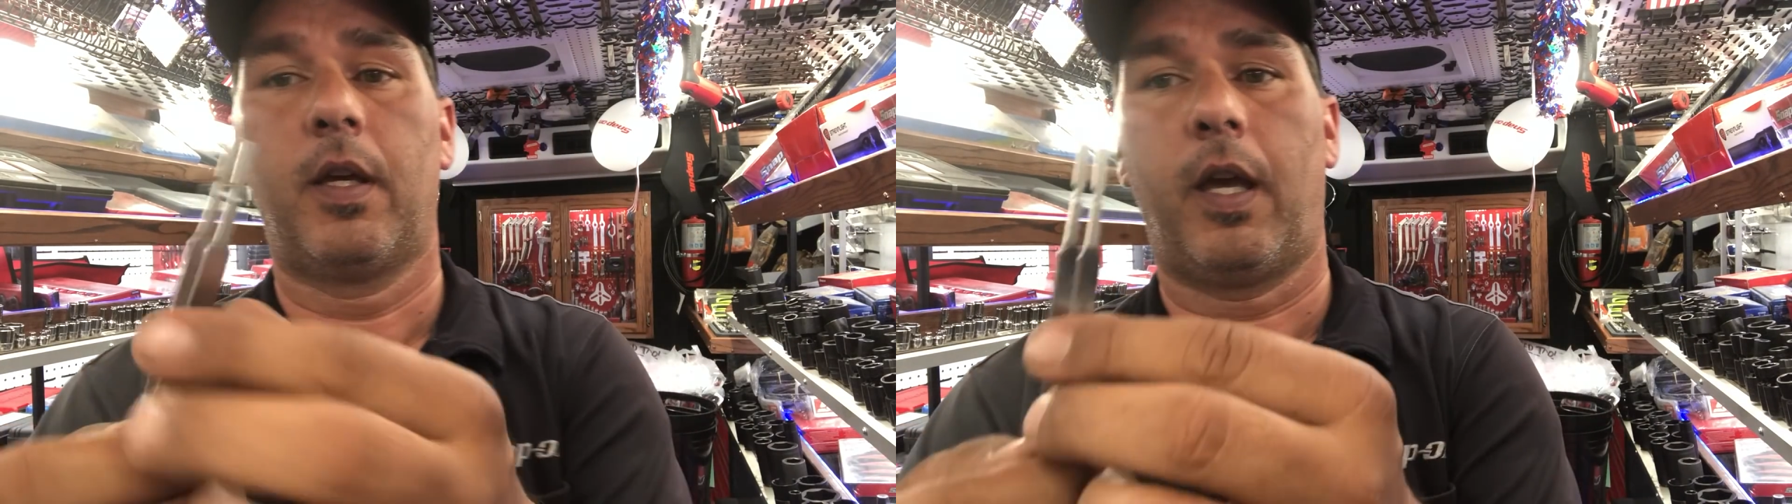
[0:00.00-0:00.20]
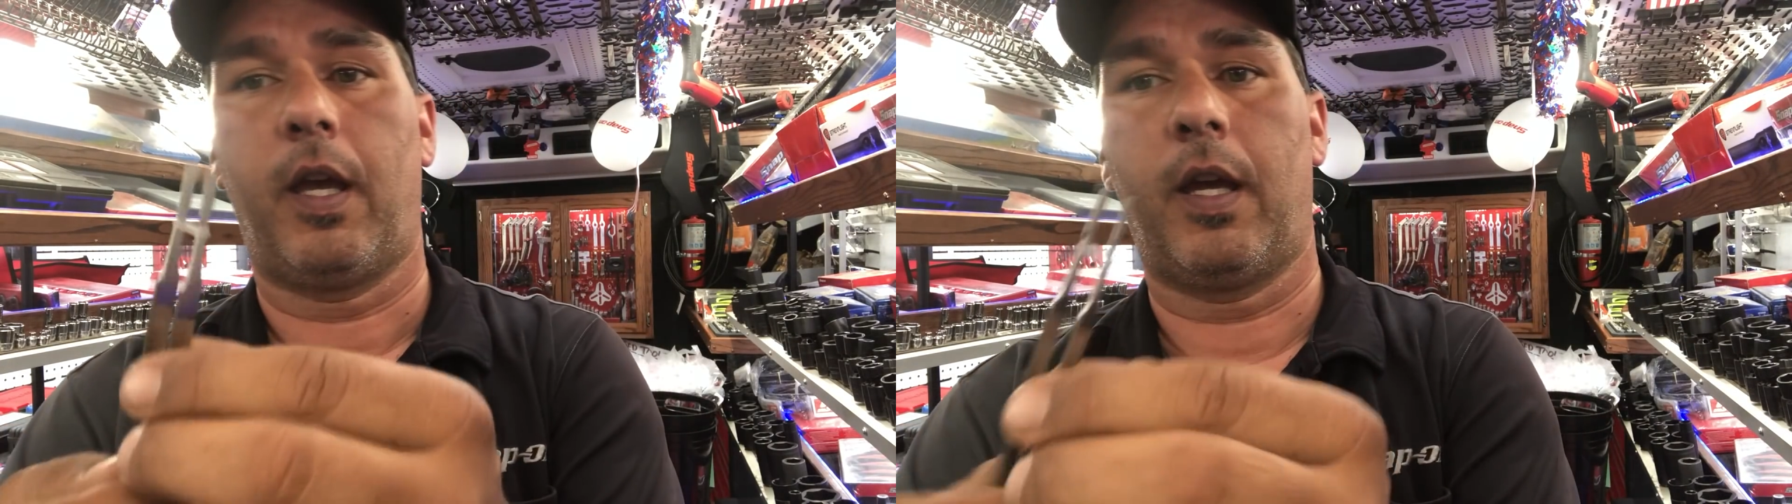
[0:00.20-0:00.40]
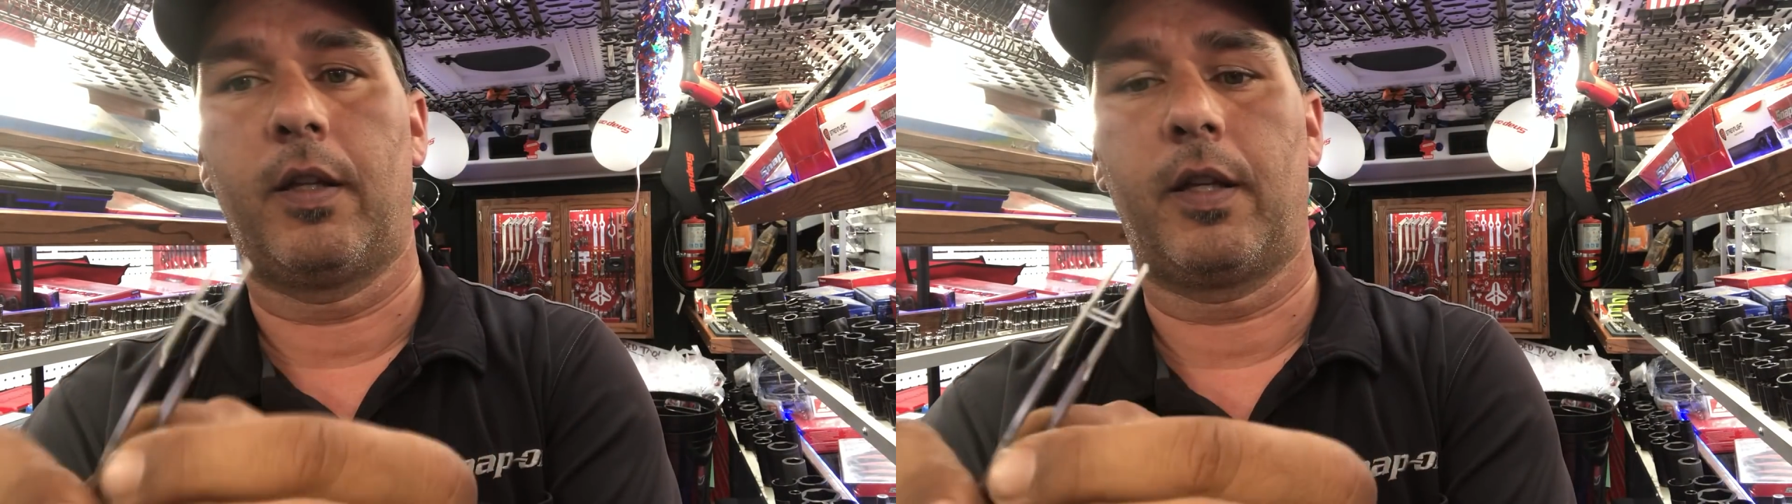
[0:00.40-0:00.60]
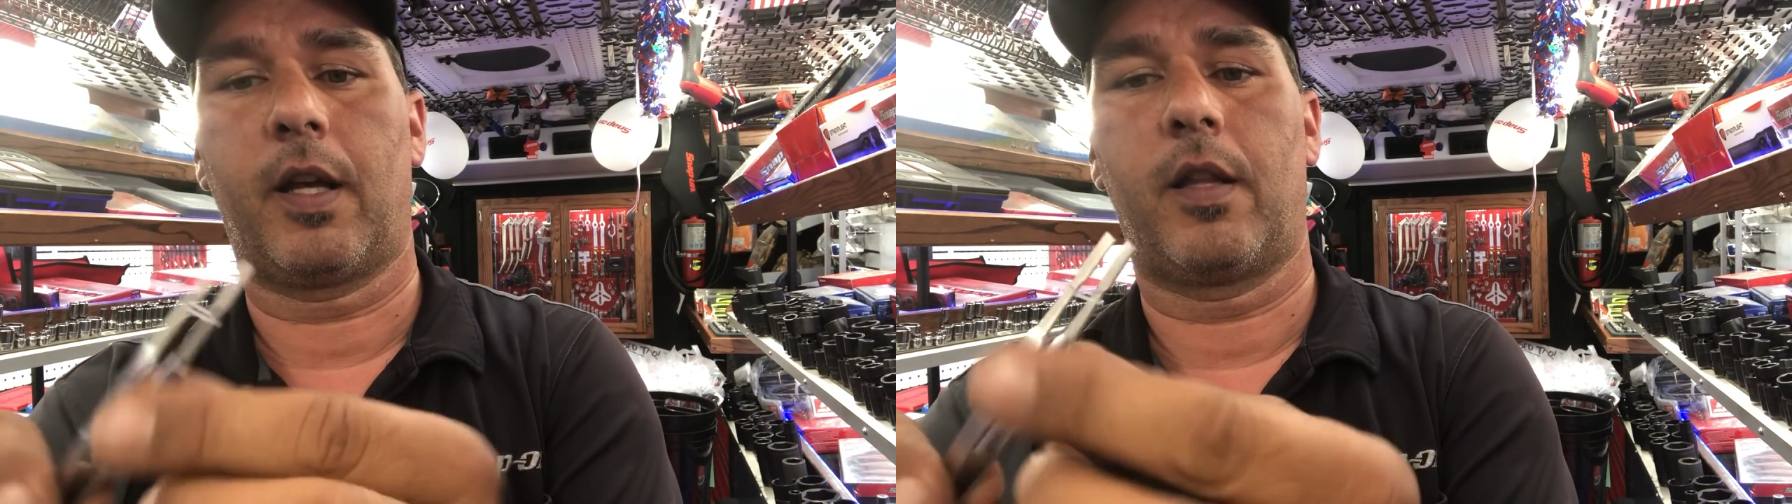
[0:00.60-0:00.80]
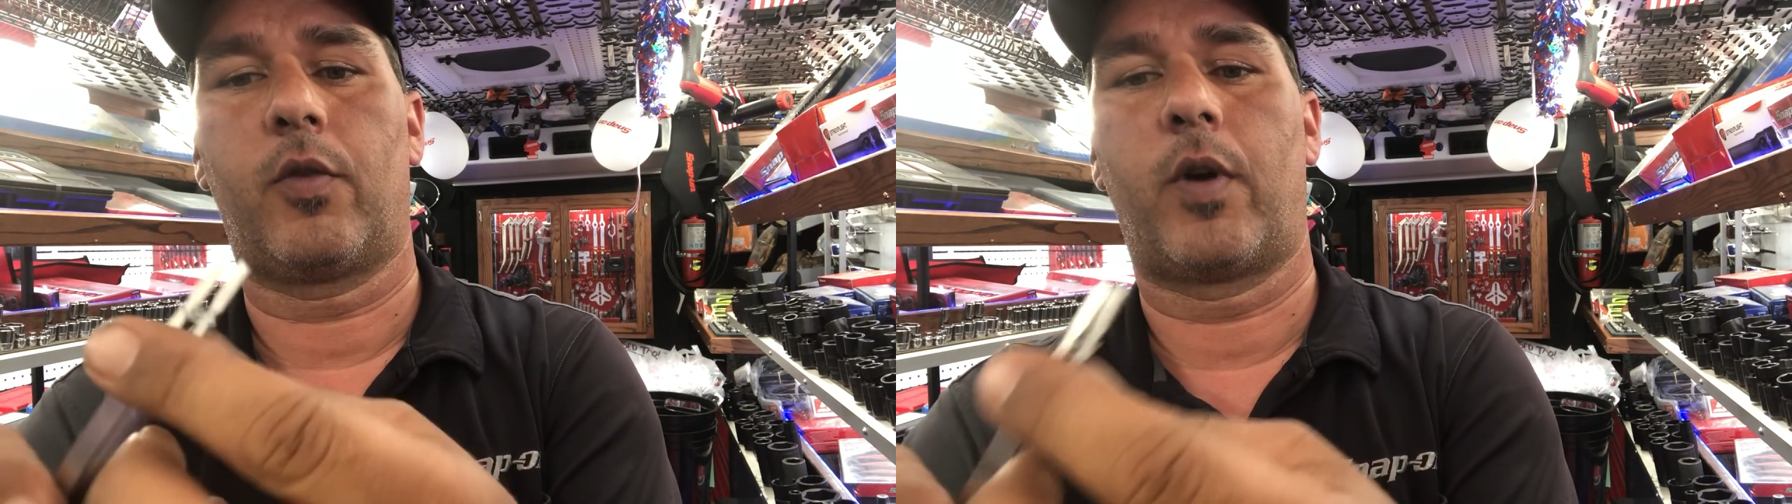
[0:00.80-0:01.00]
and they
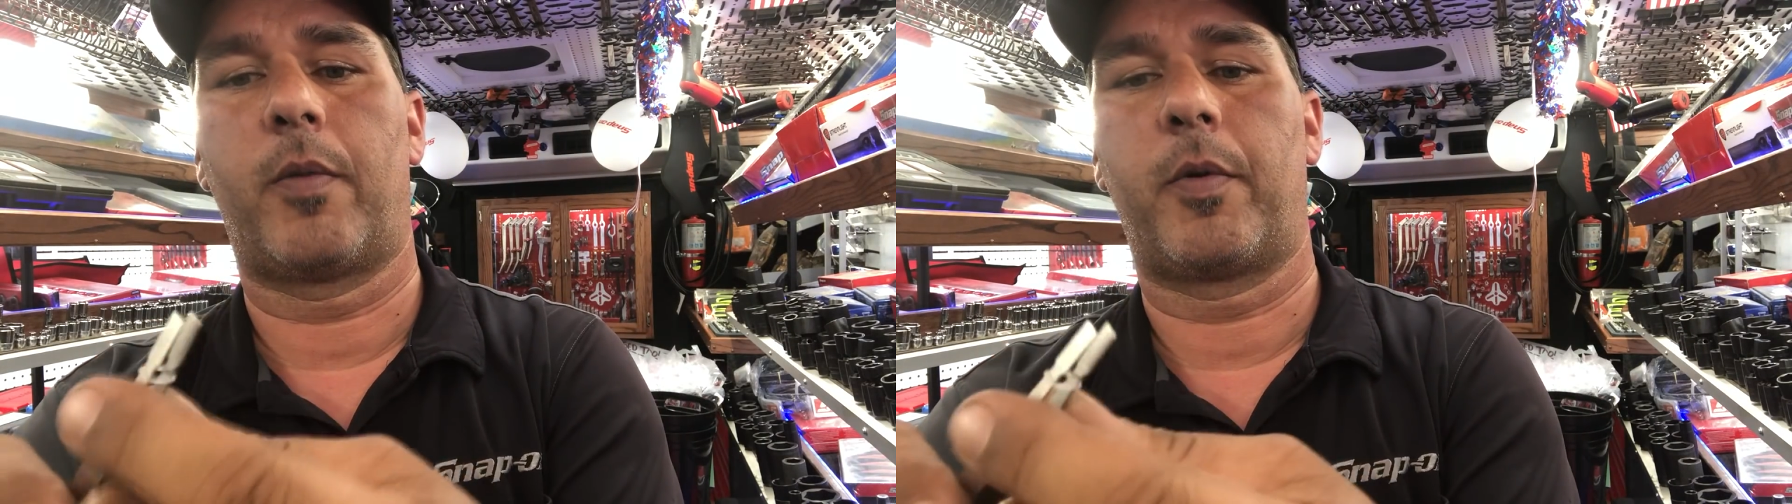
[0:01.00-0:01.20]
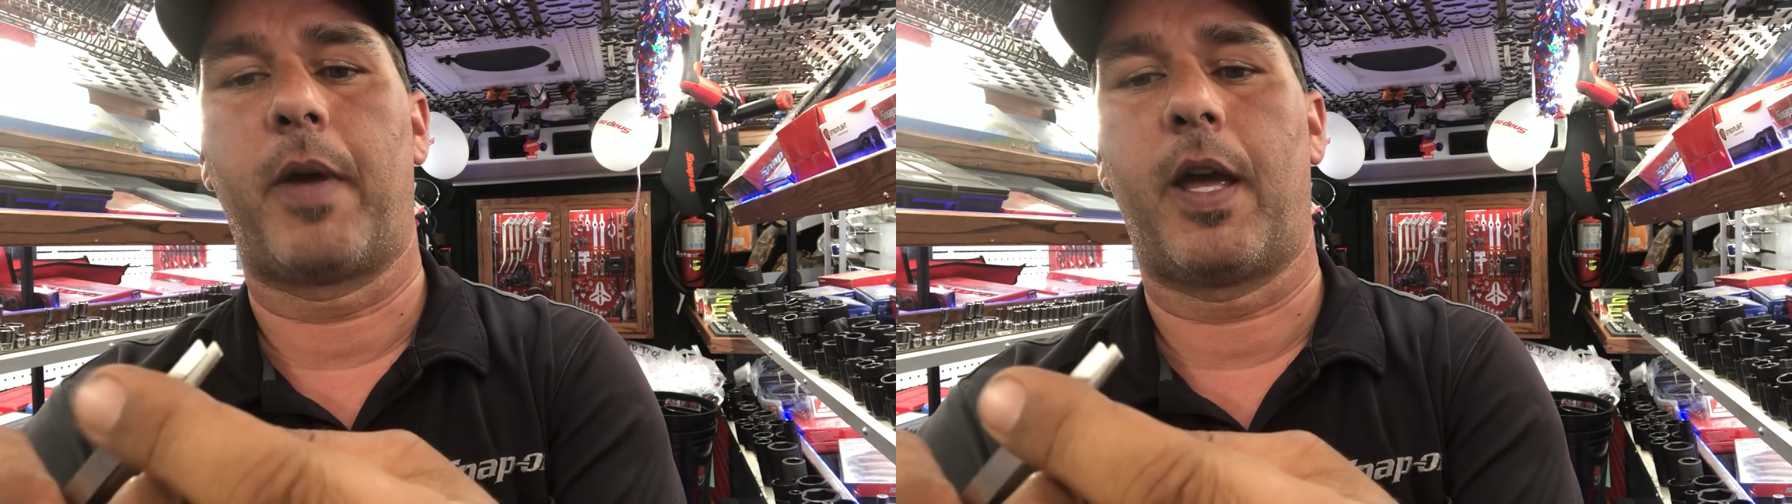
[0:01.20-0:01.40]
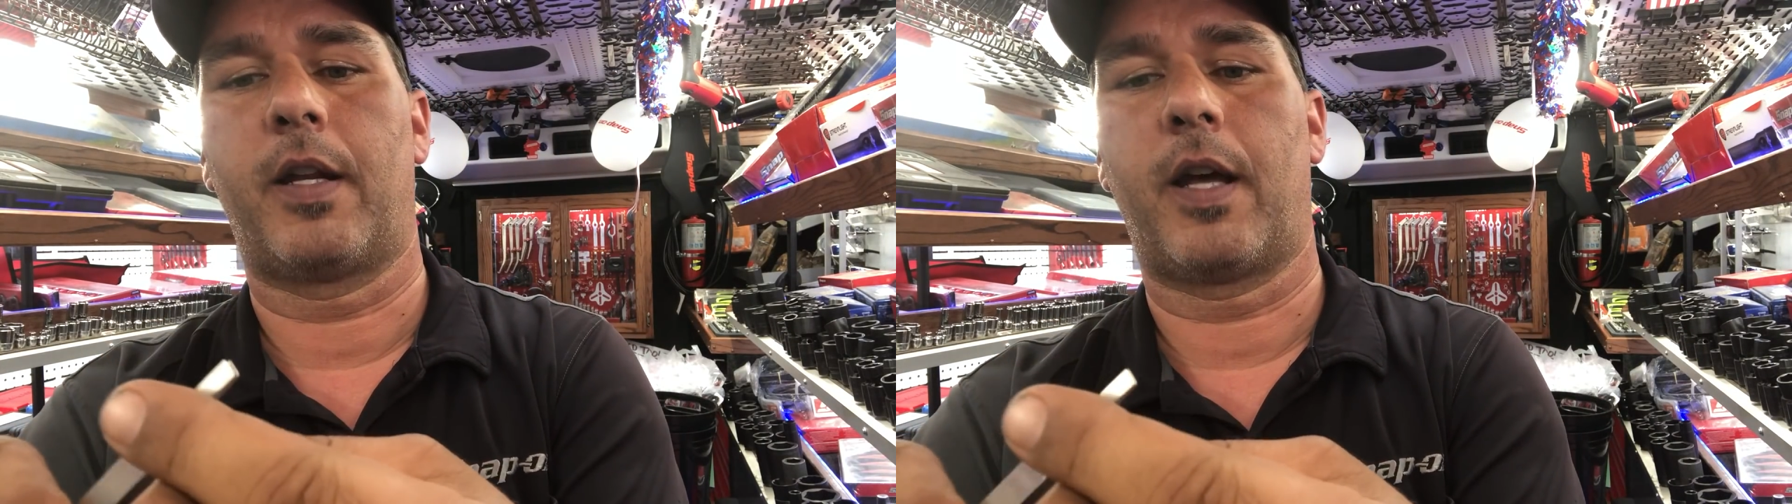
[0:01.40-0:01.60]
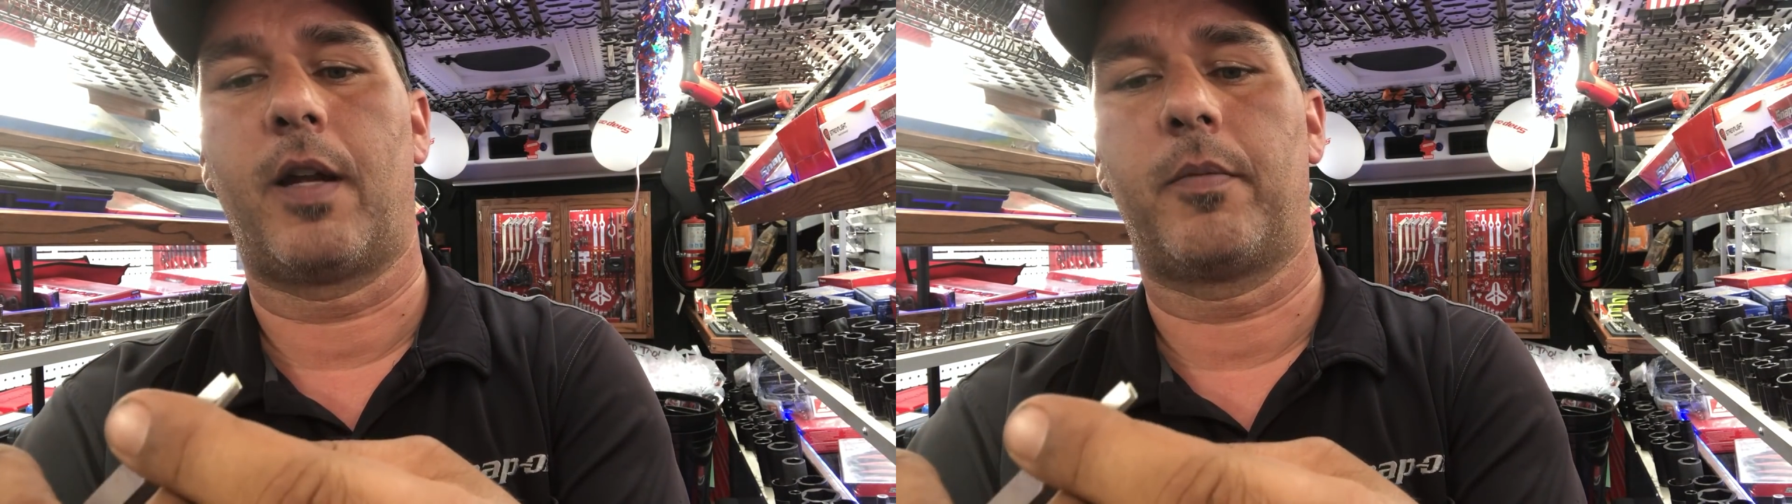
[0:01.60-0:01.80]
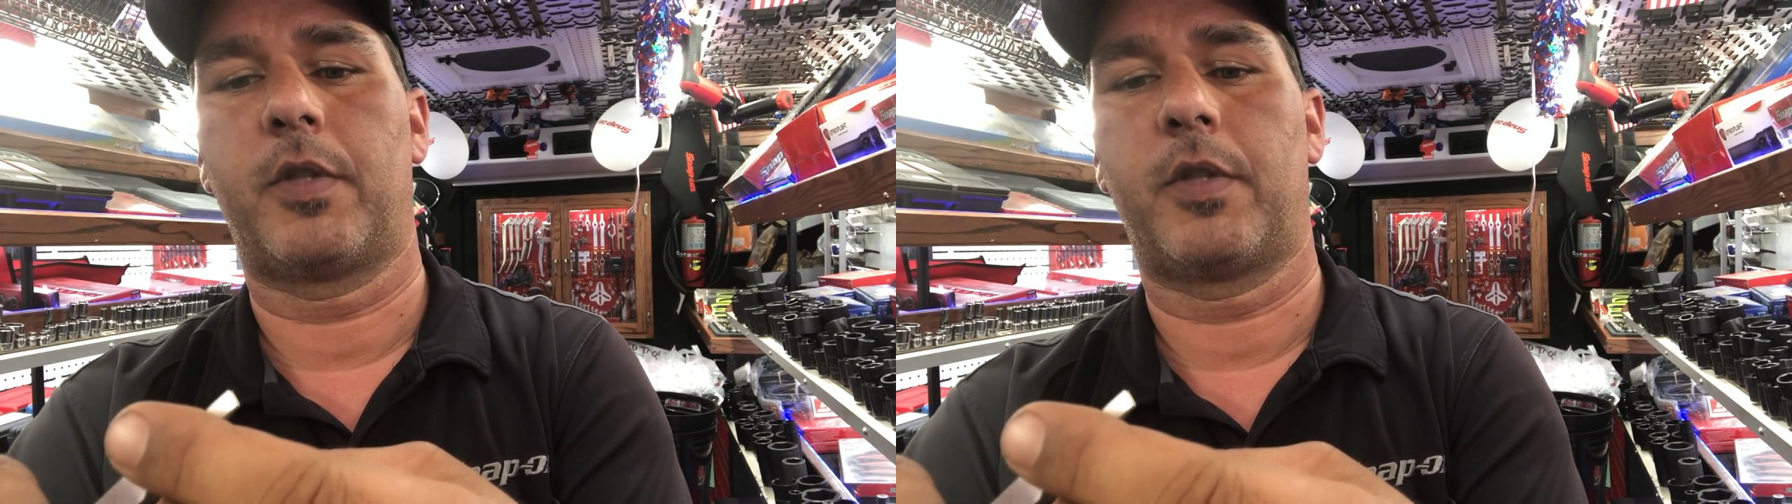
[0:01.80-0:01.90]
got a little rubber band on them